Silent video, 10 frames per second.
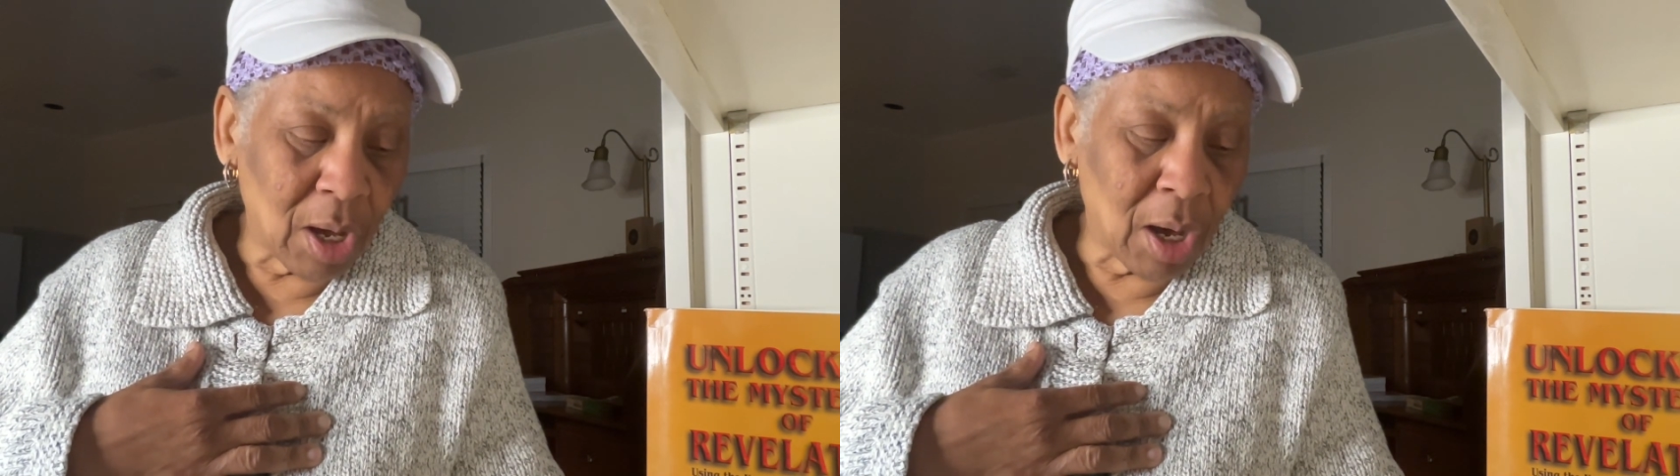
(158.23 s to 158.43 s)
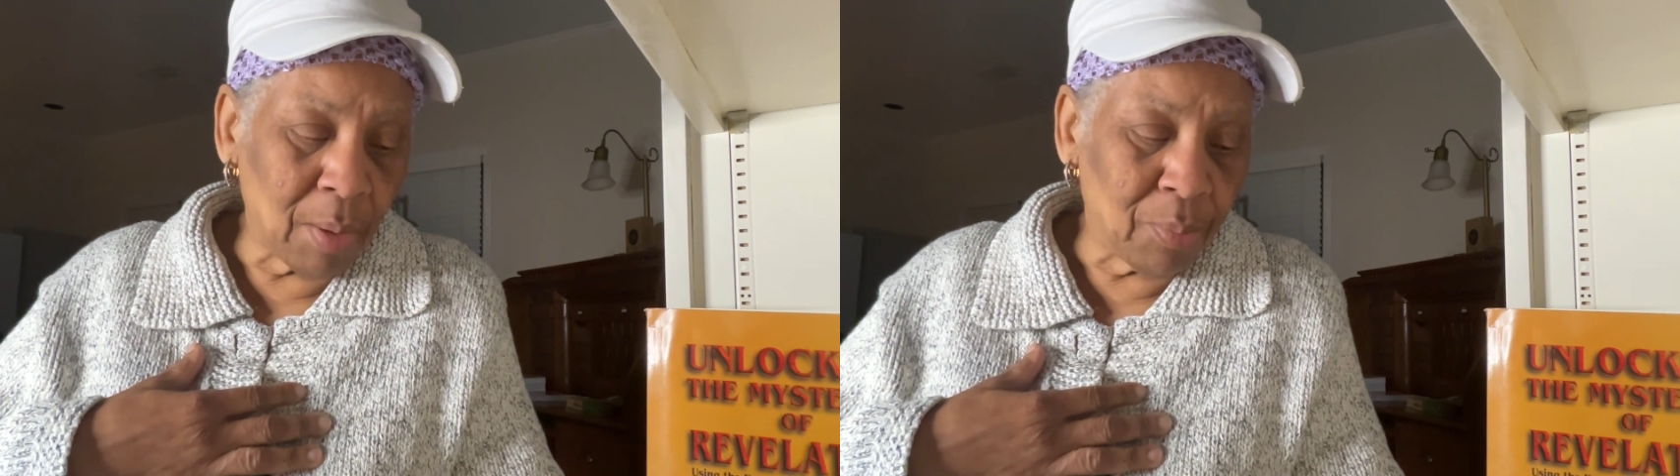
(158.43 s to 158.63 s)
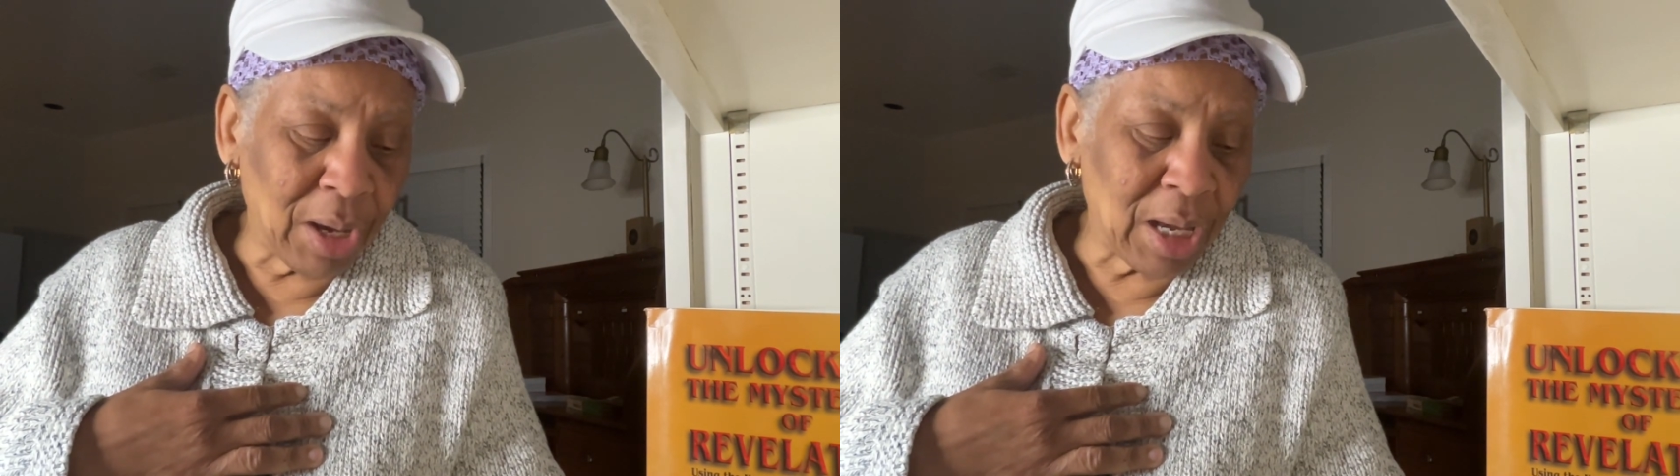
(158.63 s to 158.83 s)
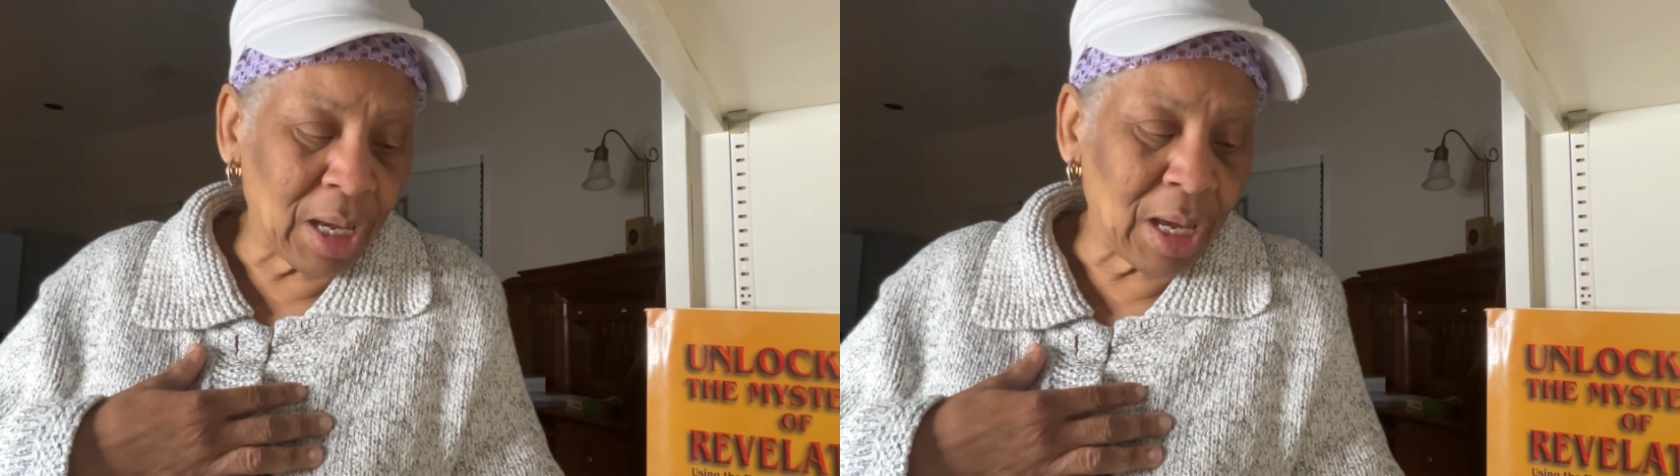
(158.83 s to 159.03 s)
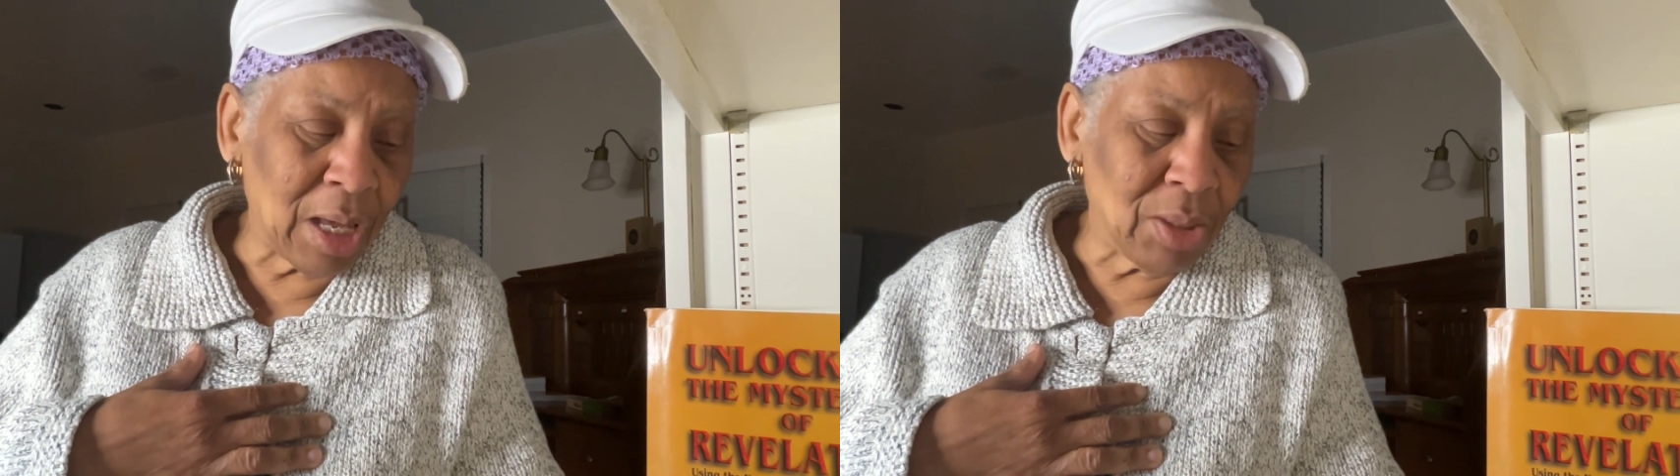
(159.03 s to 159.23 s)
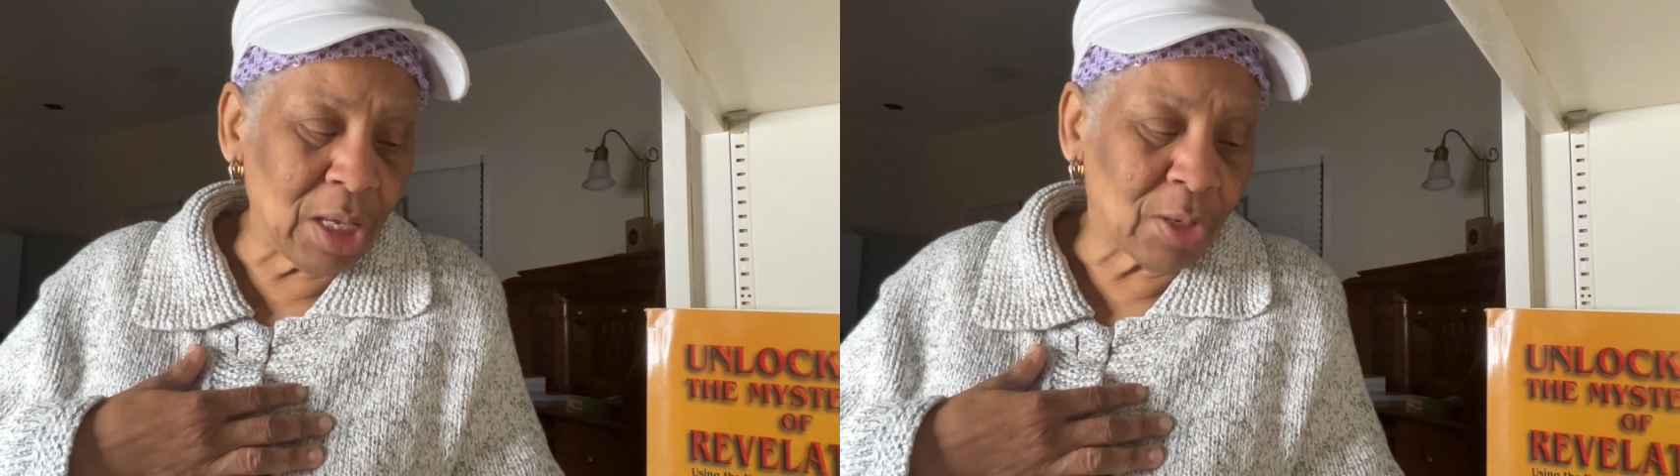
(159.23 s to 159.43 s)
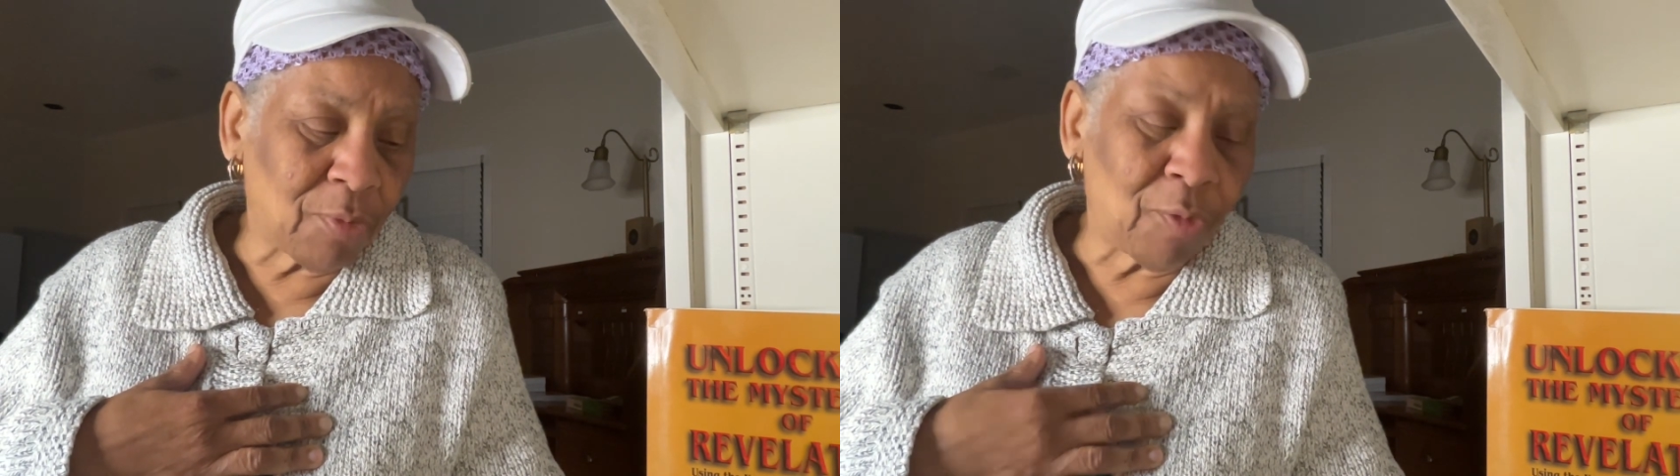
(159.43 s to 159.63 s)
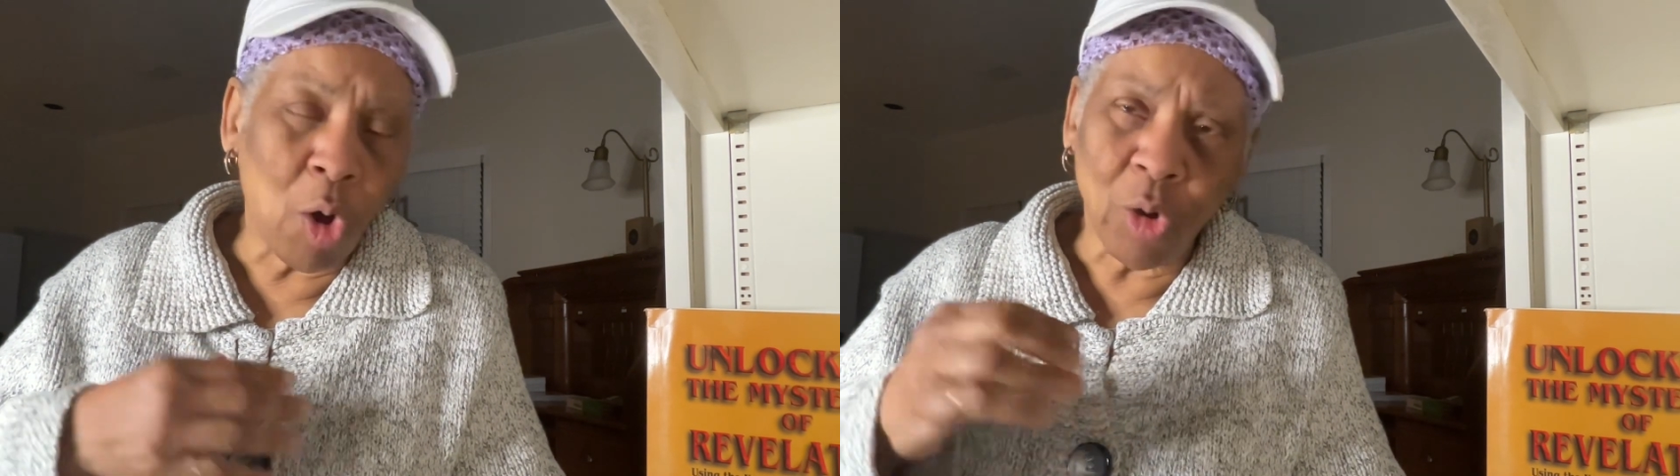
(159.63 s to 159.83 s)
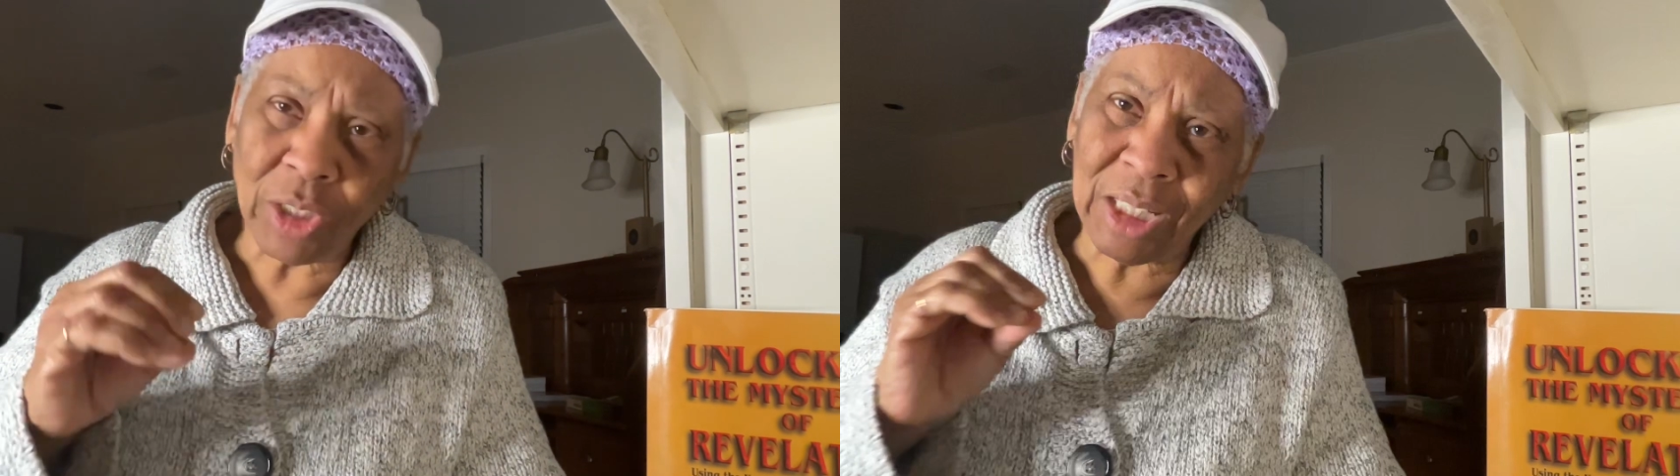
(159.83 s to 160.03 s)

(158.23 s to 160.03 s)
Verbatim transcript: uh, bringing in these false